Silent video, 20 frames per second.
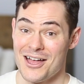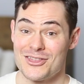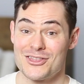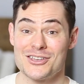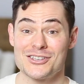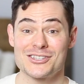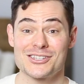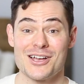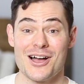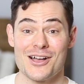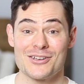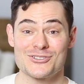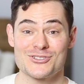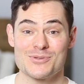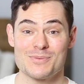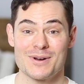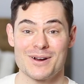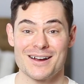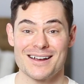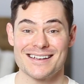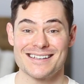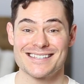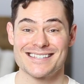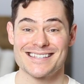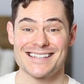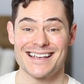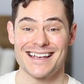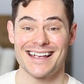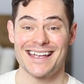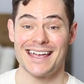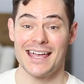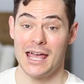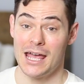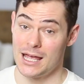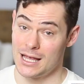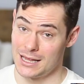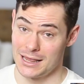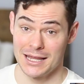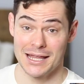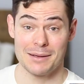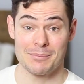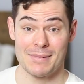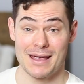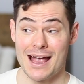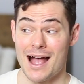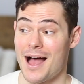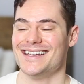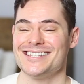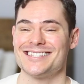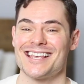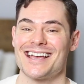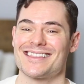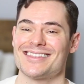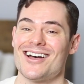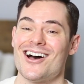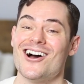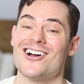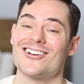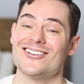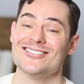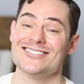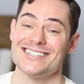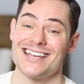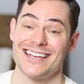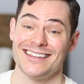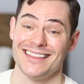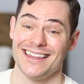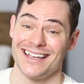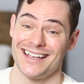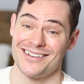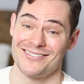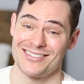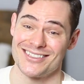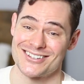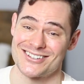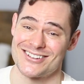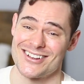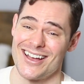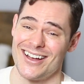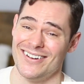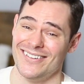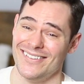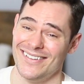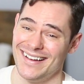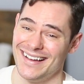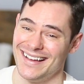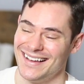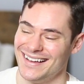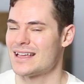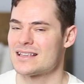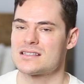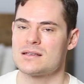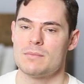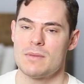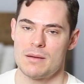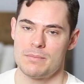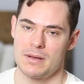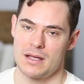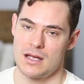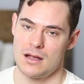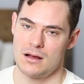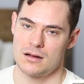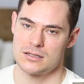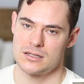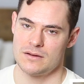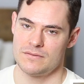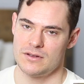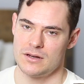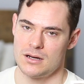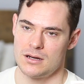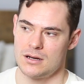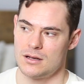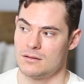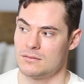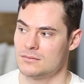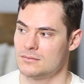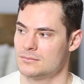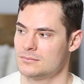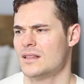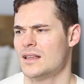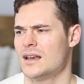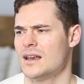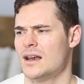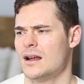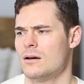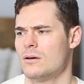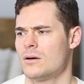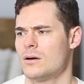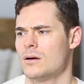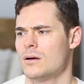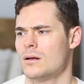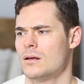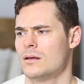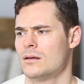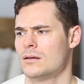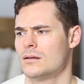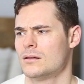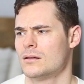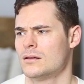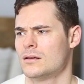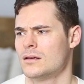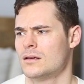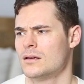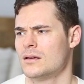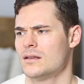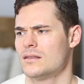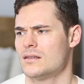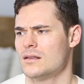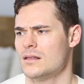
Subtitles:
This costumer is killing me. He's like the Uncle Deadly of the show. That's a Muppet character, if you didn't know. Let it out, girl. It's a